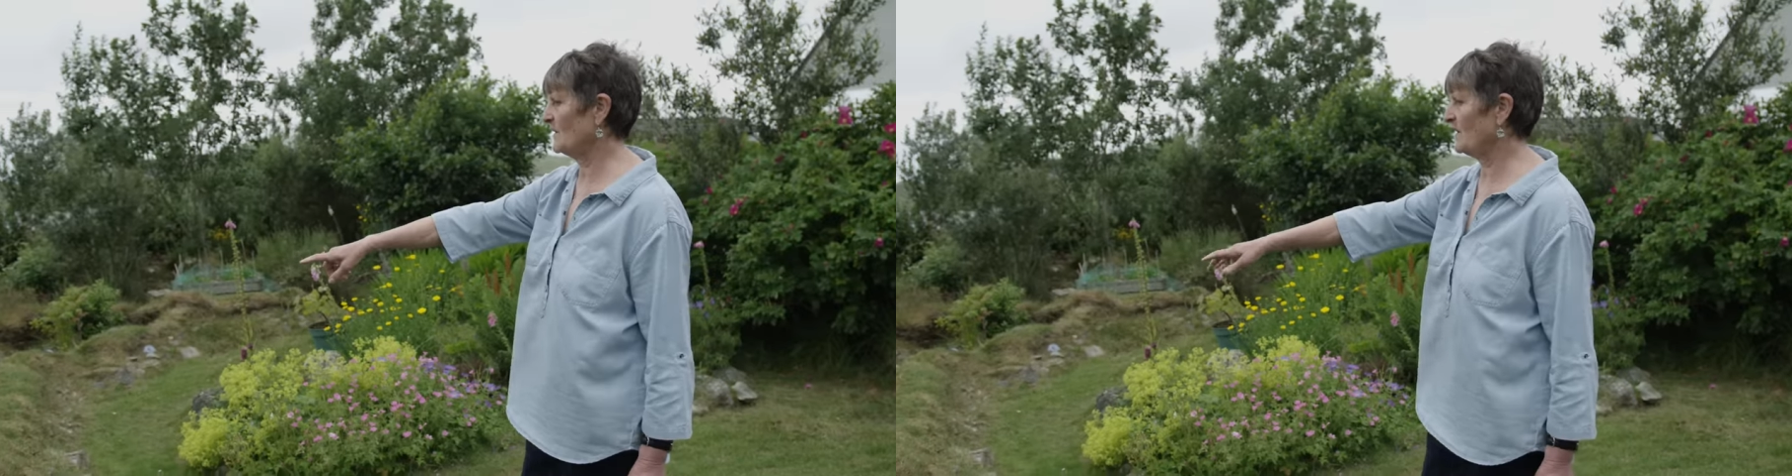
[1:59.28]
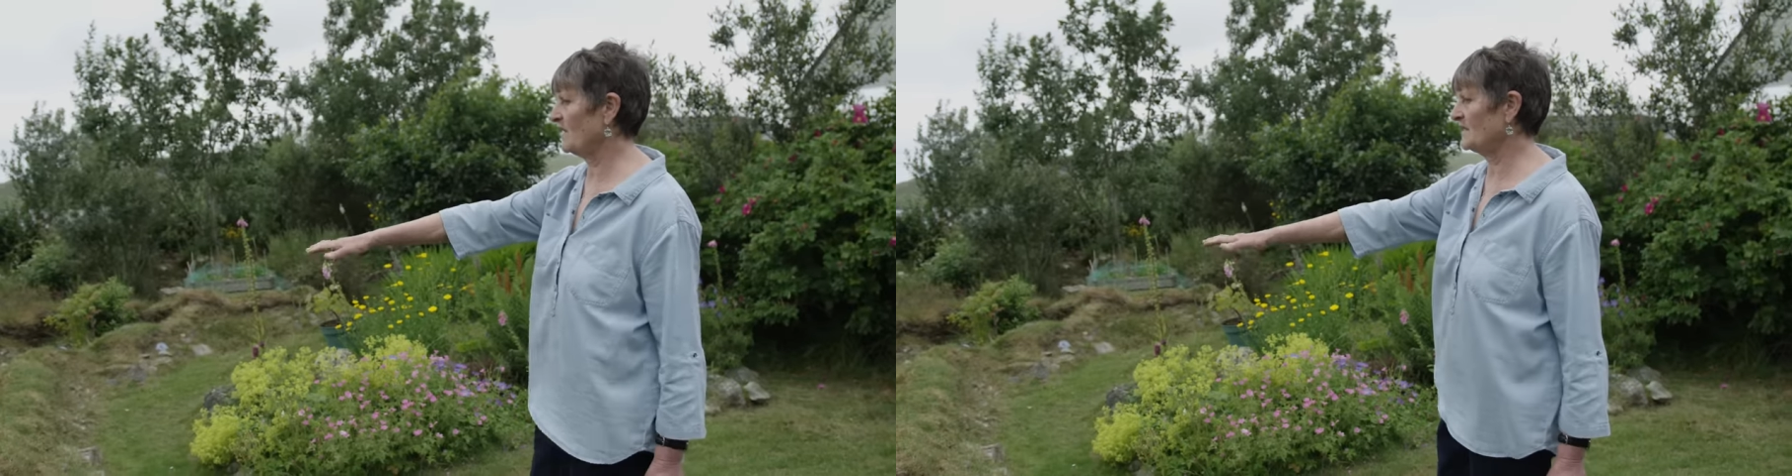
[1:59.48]

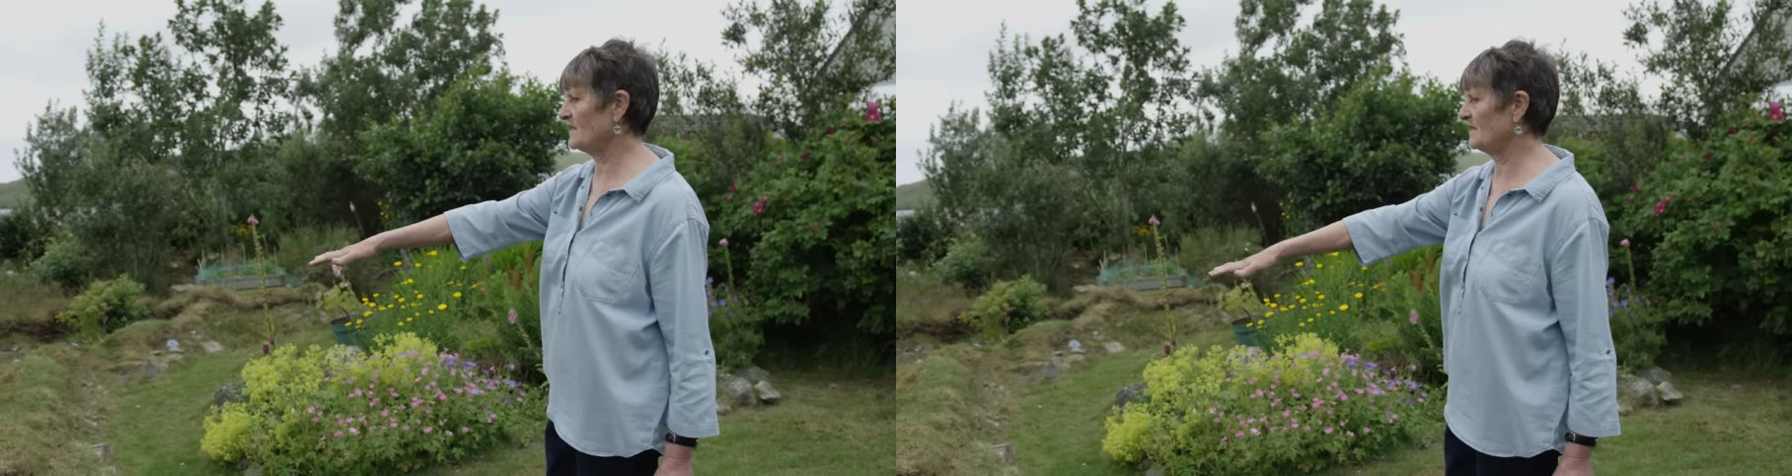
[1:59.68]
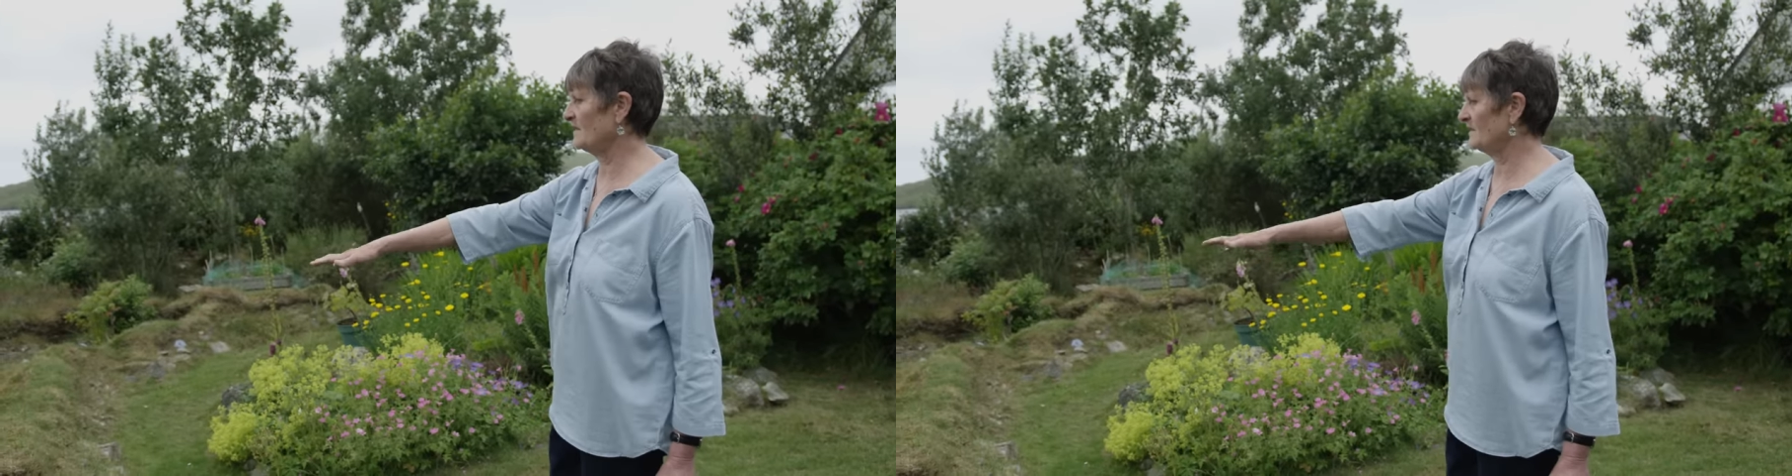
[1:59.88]
I
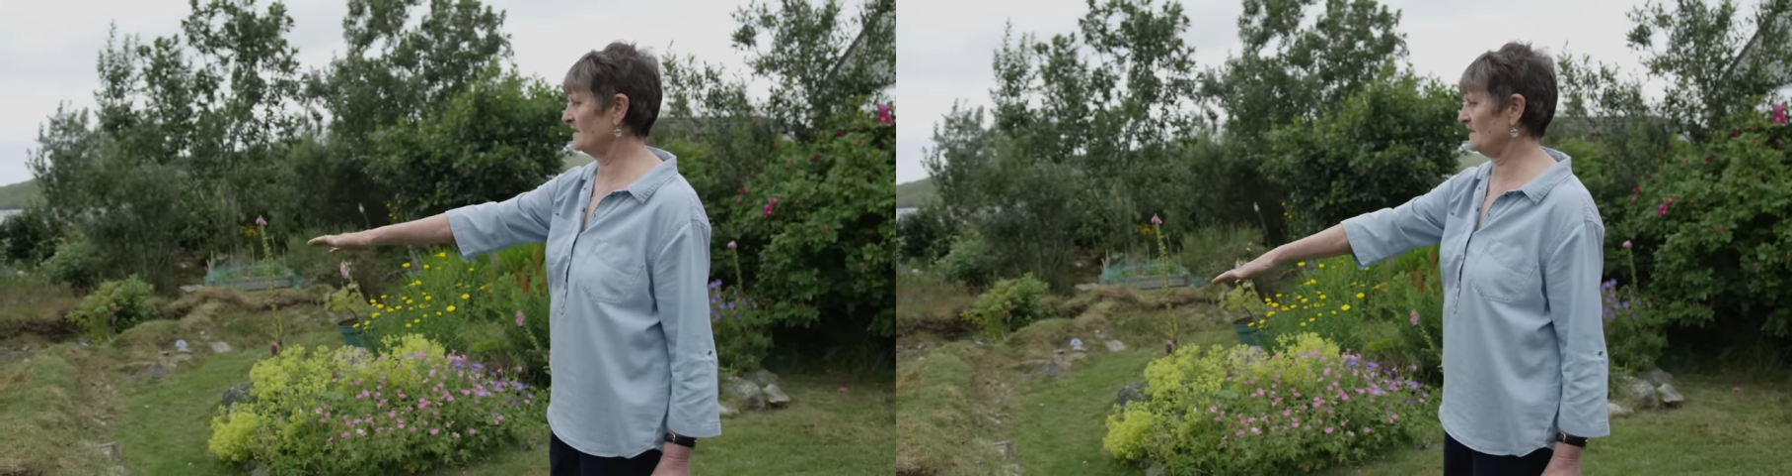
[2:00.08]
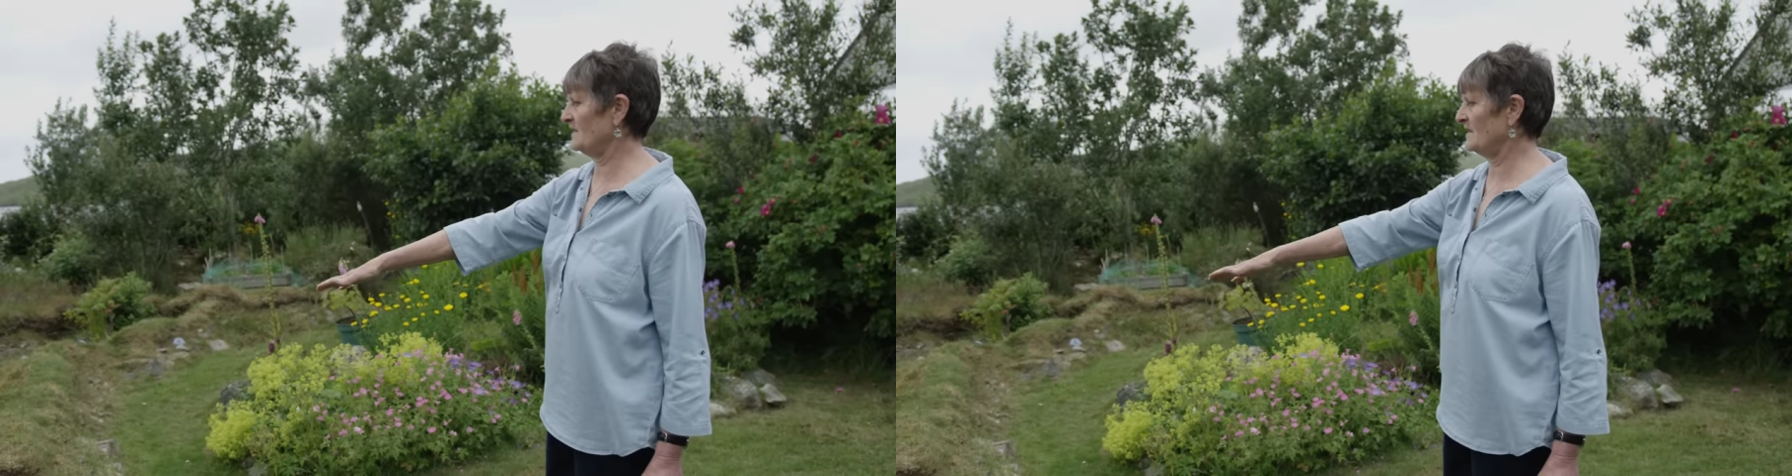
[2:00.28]
dug
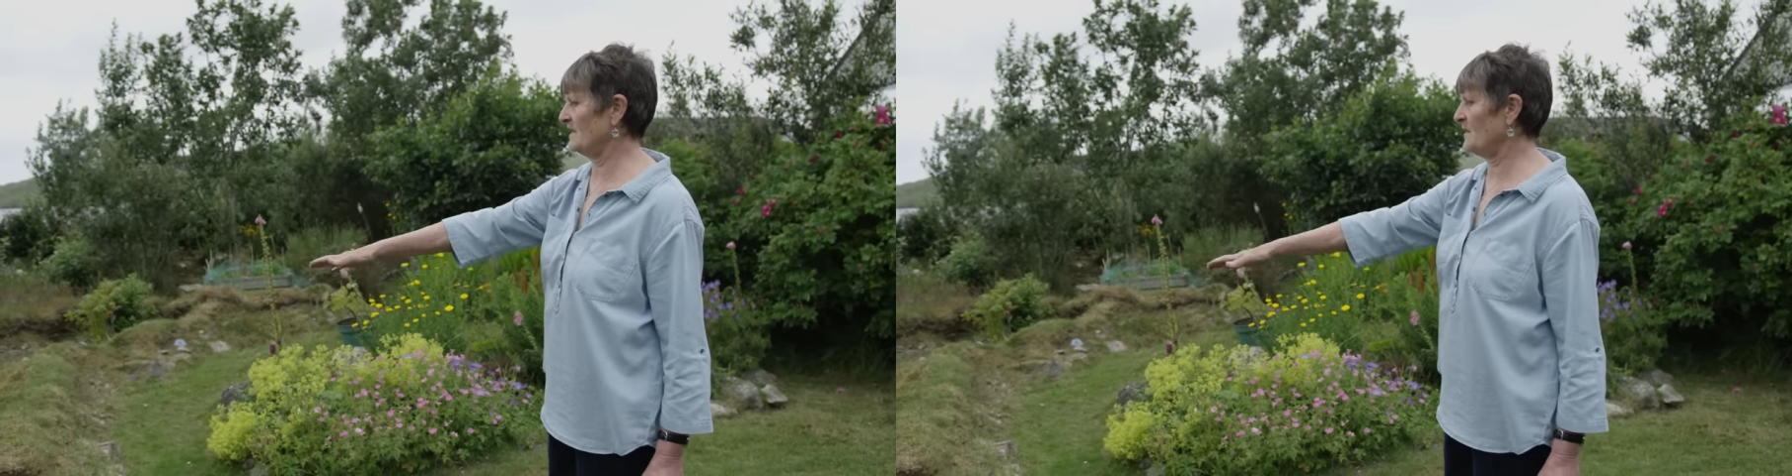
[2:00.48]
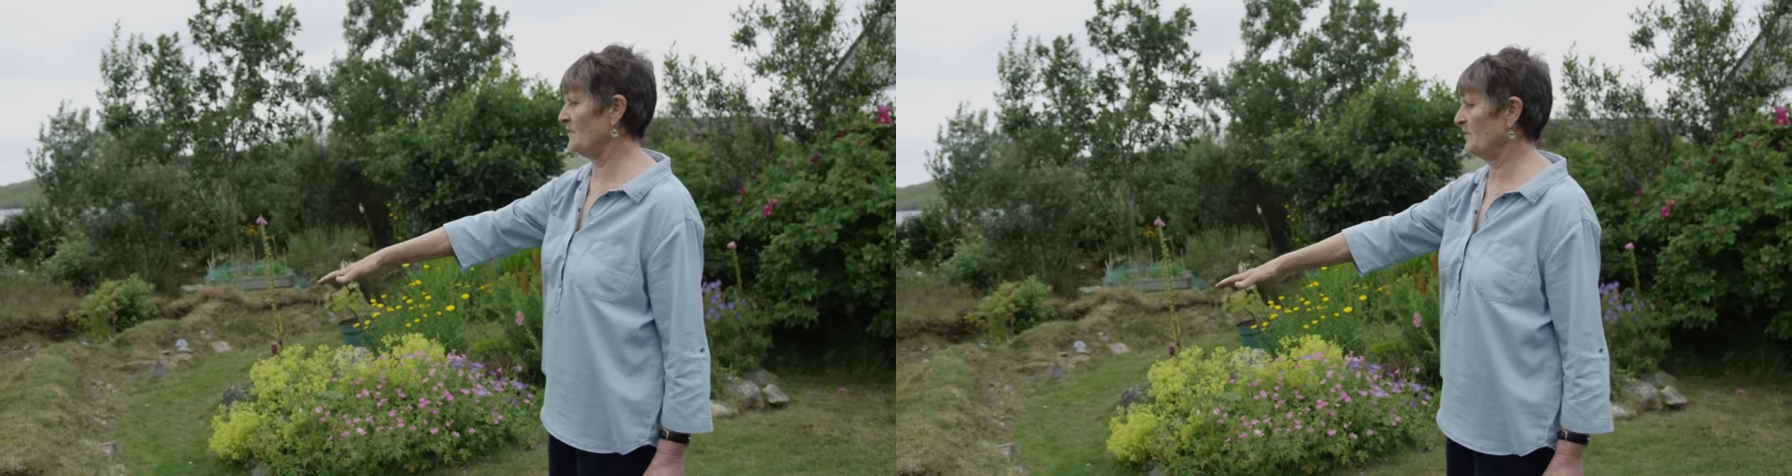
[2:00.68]

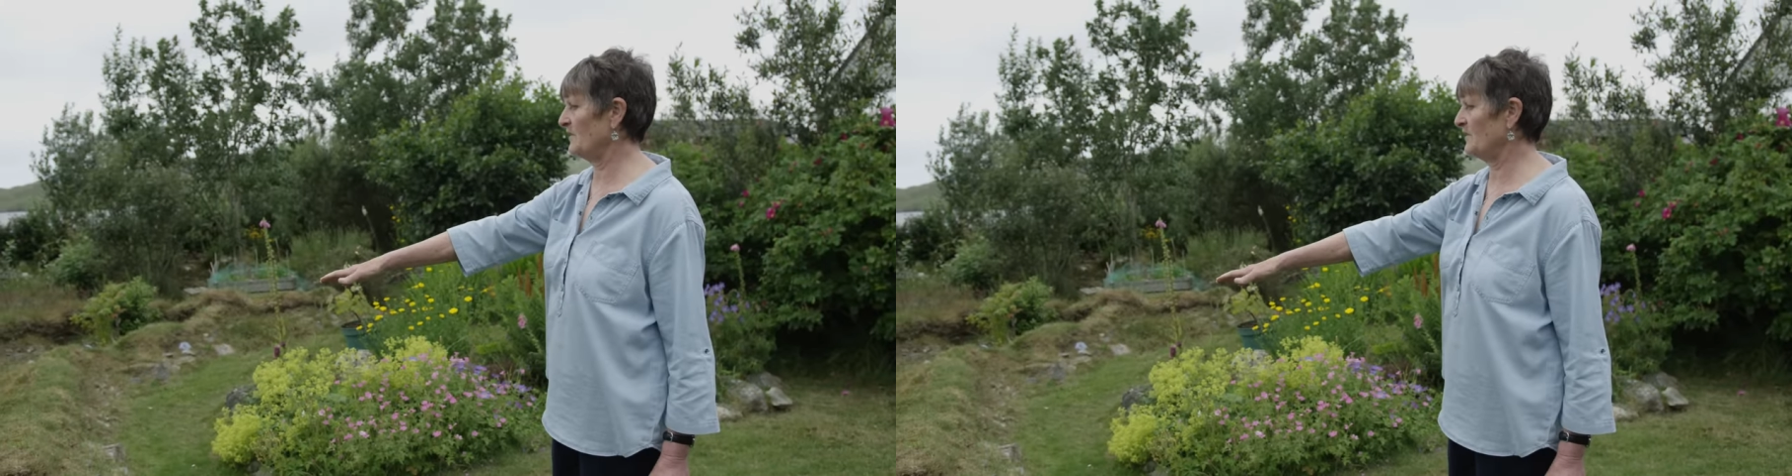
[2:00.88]
deeper